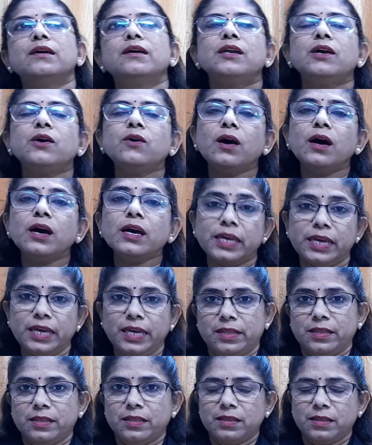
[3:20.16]
Now
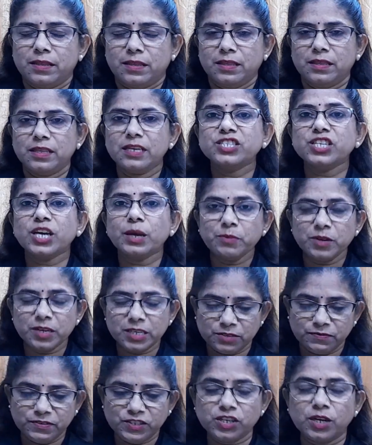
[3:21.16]
again, the
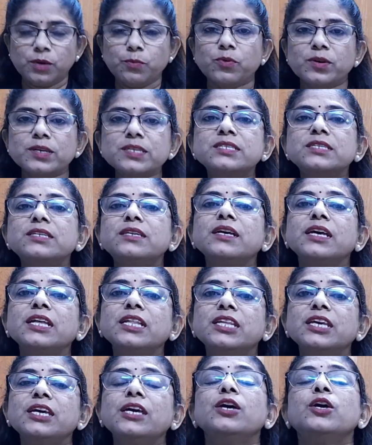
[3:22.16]
chapters which are present in
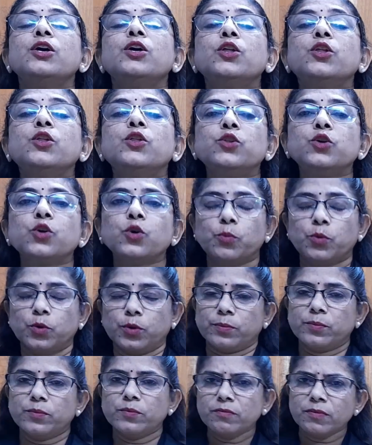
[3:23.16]
the new
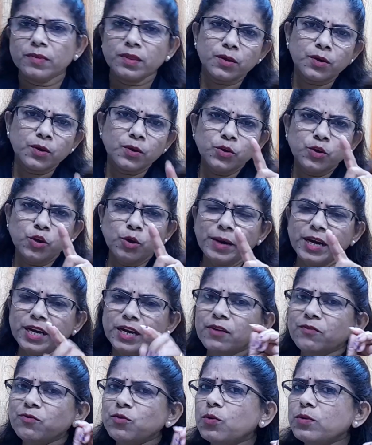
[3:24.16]
book. You might
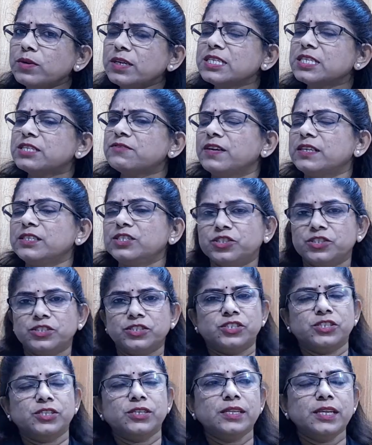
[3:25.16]
have noticed one
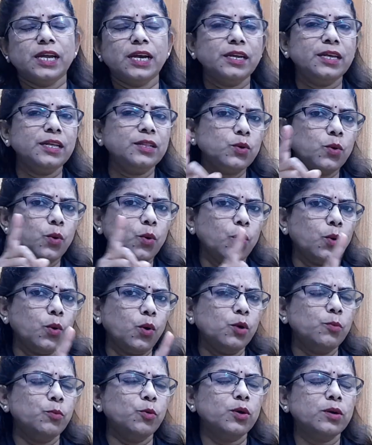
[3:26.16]
change, that in
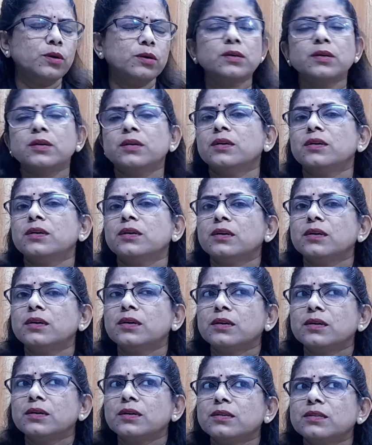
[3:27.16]
old book
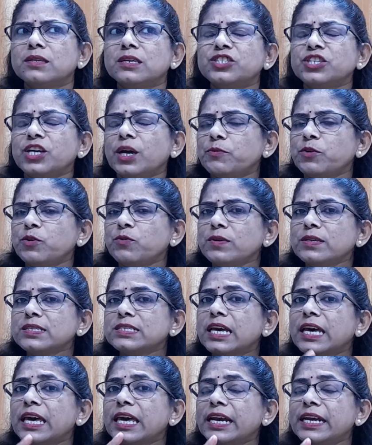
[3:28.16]
the chapter was
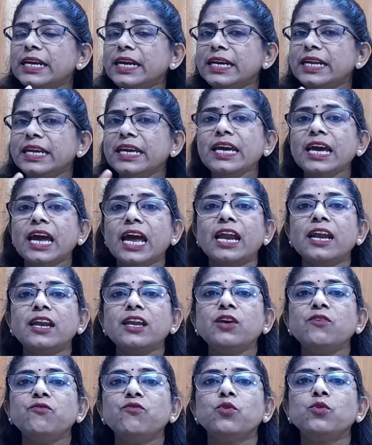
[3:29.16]
heredity
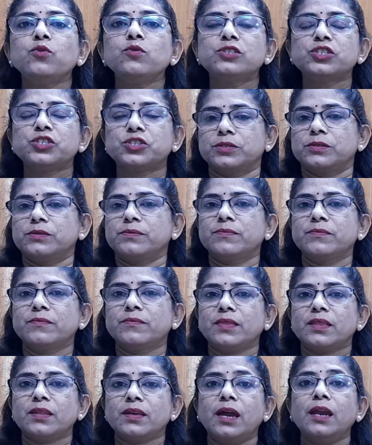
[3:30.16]
and evolution,
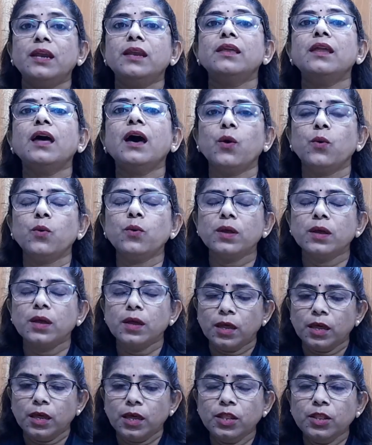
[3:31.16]
and now
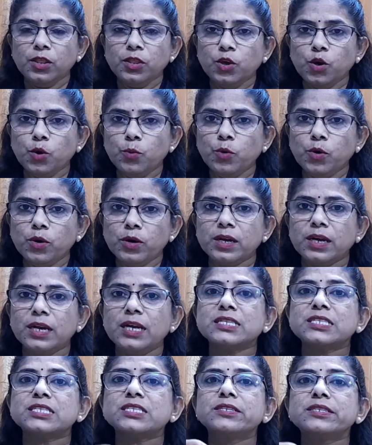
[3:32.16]
in new book
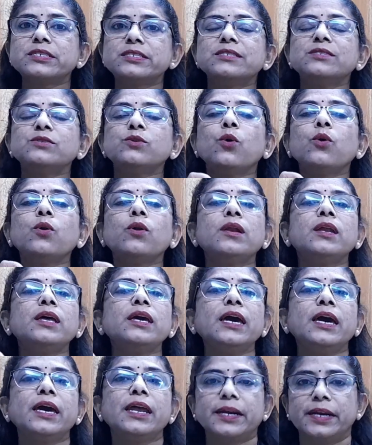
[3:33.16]
it's written
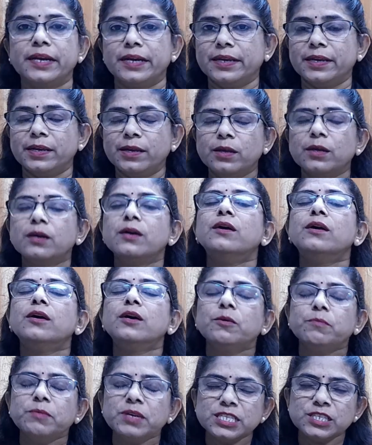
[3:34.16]
only heredity.
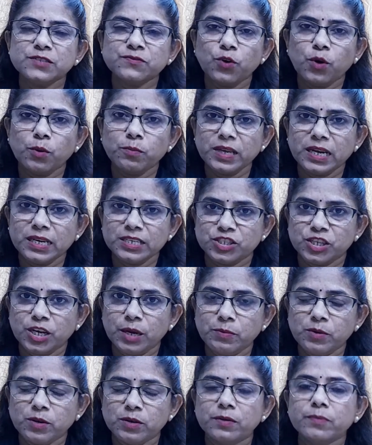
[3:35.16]
Means from that
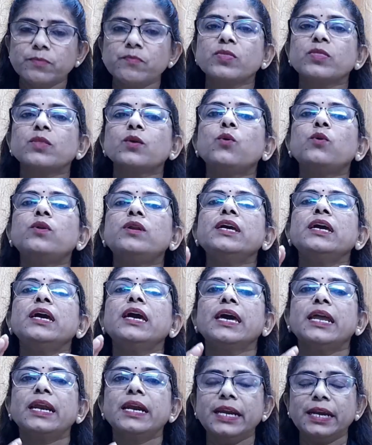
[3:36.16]
chapter only
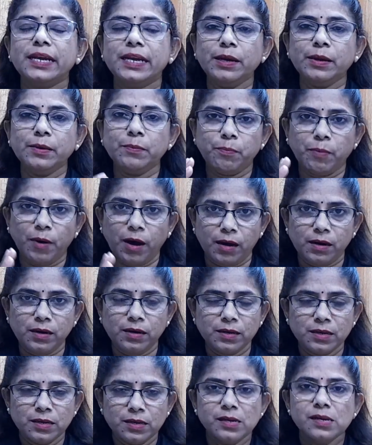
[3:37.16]
heredity
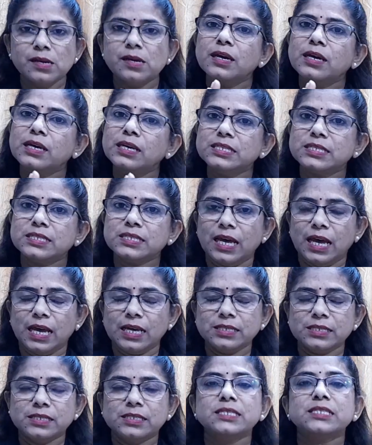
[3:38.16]
part is
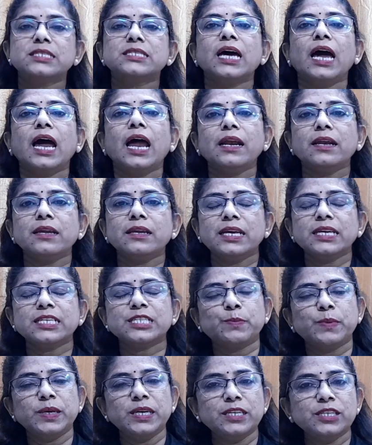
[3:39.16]
as it is, and the
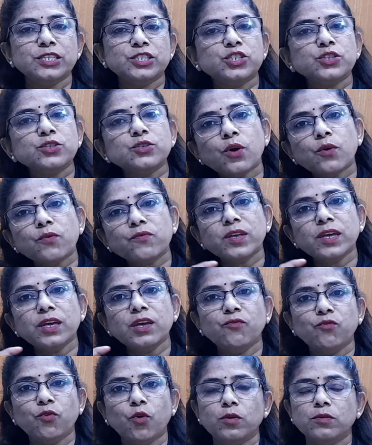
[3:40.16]
explanation of the
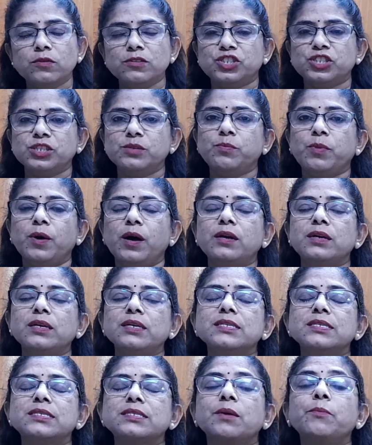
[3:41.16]
evolution part
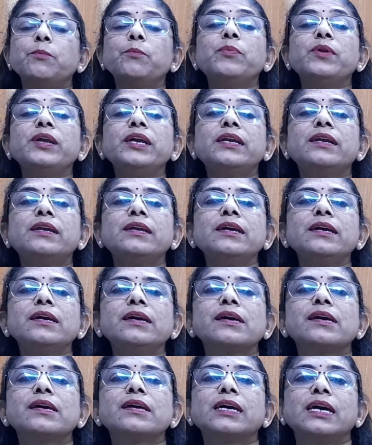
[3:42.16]
is completely
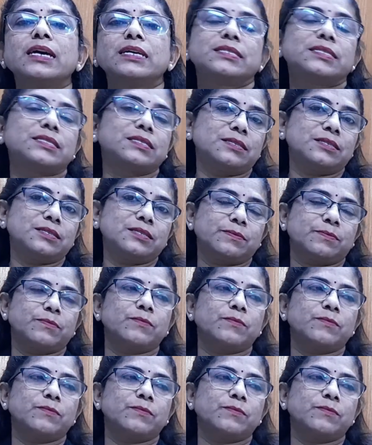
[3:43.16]
cancelled.